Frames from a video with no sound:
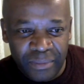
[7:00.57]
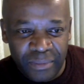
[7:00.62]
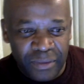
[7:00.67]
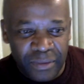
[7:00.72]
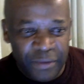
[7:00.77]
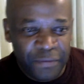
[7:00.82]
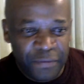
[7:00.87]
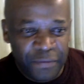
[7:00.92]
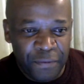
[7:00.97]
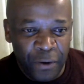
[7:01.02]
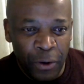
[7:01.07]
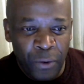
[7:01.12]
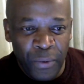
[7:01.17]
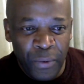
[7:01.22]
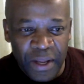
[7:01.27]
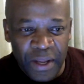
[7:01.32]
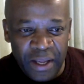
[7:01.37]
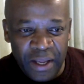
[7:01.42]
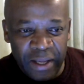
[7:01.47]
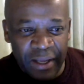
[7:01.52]

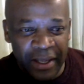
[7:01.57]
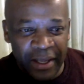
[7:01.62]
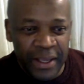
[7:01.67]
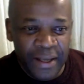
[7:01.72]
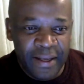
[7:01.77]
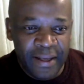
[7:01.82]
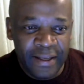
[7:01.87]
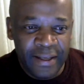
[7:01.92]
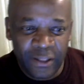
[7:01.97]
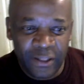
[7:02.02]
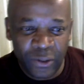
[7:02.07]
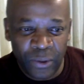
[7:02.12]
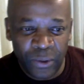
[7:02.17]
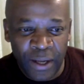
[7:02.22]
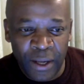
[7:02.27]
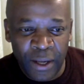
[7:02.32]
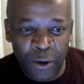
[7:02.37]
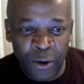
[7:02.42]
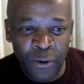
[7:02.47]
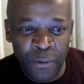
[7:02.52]
flowing his or
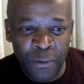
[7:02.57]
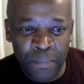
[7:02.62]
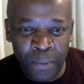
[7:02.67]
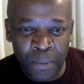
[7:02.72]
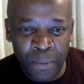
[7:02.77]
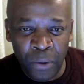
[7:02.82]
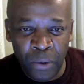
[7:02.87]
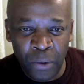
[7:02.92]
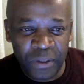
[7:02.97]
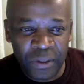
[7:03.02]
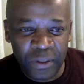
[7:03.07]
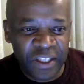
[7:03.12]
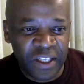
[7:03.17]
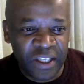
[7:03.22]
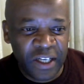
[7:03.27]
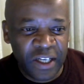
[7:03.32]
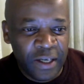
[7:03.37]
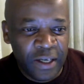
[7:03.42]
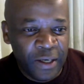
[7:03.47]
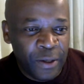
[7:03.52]
her own
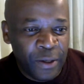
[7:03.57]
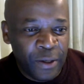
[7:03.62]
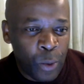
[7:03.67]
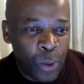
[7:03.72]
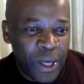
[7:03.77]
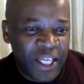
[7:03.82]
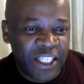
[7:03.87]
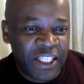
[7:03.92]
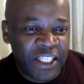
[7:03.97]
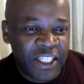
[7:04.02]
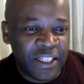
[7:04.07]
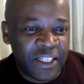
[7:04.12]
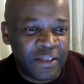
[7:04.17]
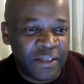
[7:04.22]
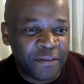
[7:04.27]
boat, watching